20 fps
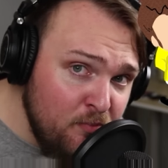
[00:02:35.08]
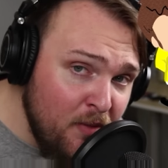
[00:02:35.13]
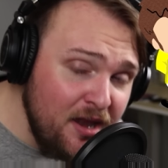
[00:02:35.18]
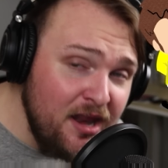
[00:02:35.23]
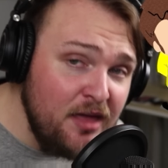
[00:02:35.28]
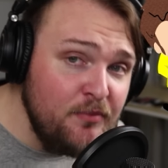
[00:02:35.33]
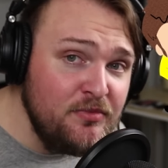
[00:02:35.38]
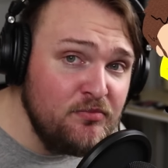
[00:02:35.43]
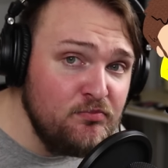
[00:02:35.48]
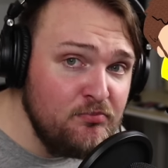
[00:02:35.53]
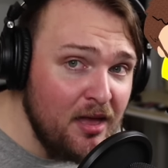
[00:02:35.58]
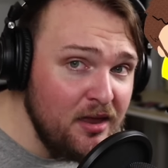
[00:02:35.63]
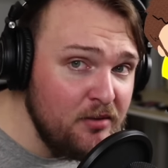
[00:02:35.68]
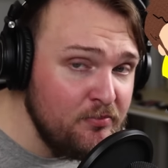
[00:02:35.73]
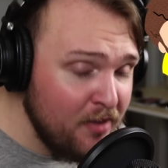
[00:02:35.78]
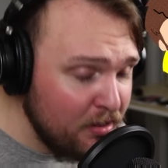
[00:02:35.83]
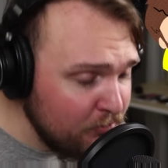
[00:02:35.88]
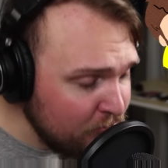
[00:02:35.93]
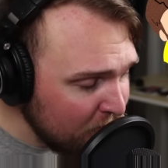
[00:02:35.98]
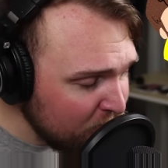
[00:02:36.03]
my, name, my,
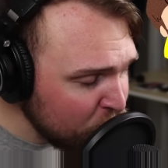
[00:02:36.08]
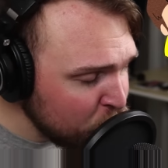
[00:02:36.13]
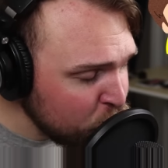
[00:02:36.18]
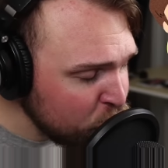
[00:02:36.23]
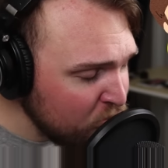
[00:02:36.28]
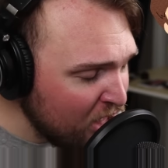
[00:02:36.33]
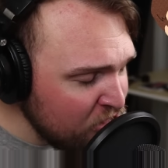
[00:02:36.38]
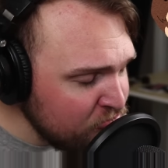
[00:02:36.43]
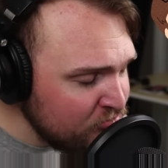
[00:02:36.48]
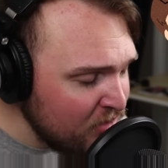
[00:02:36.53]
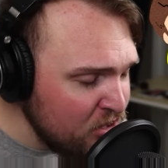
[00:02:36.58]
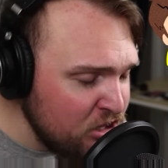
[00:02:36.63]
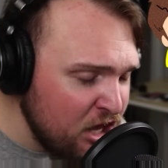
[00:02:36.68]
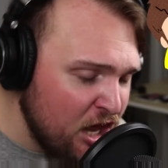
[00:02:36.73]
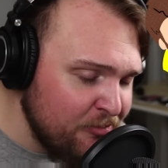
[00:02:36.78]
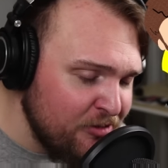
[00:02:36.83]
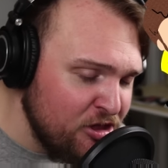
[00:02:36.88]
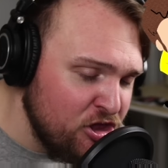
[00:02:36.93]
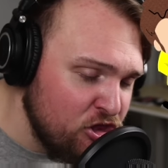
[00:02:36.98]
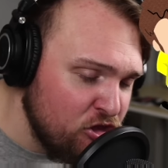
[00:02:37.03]
my, my
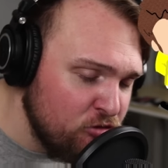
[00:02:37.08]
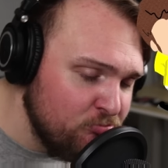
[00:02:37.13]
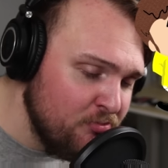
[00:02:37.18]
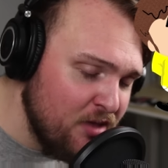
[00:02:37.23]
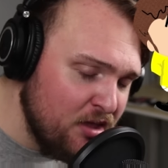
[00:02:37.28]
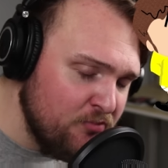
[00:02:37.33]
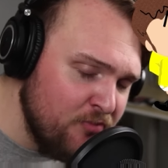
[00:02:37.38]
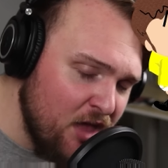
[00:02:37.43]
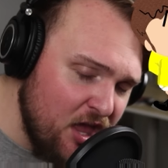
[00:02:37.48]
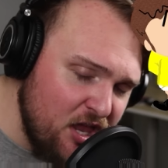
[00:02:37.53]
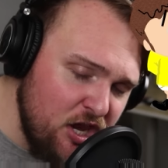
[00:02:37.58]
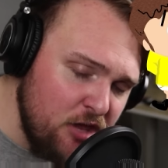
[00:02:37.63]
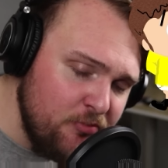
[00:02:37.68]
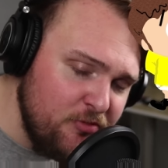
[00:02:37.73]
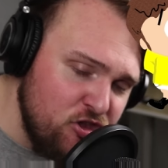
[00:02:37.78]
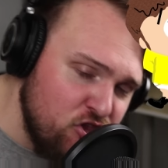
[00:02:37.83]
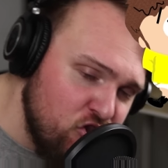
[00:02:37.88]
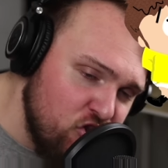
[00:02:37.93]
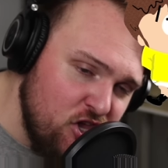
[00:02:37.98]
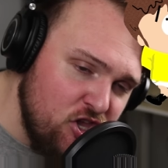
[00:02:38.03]
name is my name
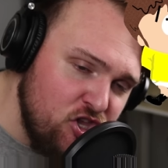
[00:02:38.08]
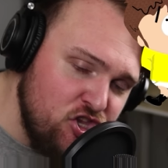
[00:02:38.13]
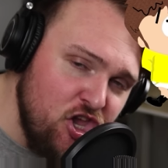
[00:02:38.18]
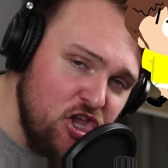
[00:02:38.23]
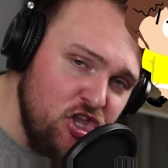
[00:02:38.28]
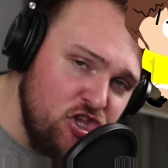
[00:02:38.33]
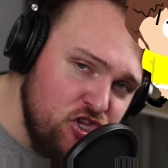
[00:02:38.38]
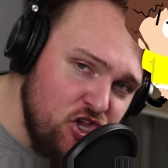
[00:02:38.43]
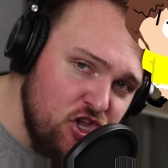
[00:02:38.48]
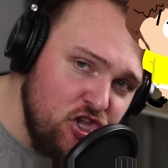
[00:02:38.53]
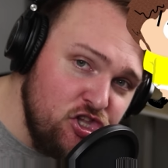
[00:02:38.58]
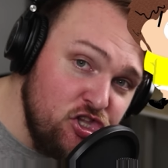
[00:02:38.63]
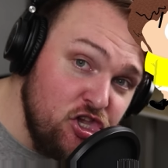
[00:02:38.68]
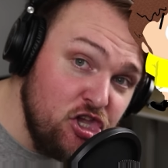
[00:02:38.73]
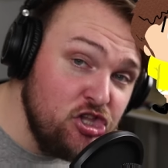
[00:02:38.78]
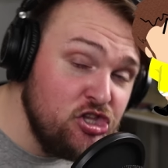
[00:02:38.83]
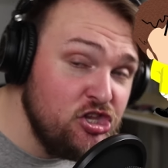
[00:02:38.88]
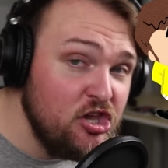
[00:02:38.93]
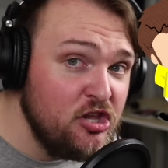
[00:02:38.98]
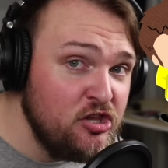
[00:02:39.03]
is J- J-
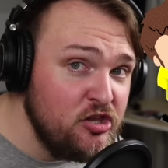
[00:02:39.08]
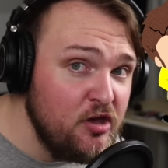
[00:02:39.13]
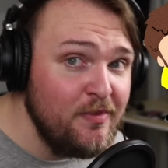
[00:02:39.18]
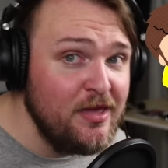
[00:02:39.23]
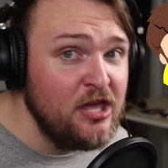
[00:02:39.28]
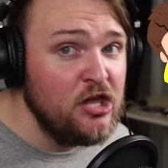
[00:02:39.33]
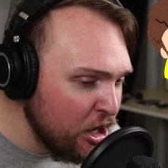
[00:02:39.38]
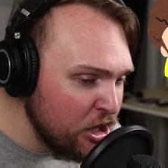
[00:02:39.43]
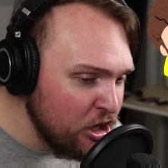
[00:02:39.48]
J- Jimmy.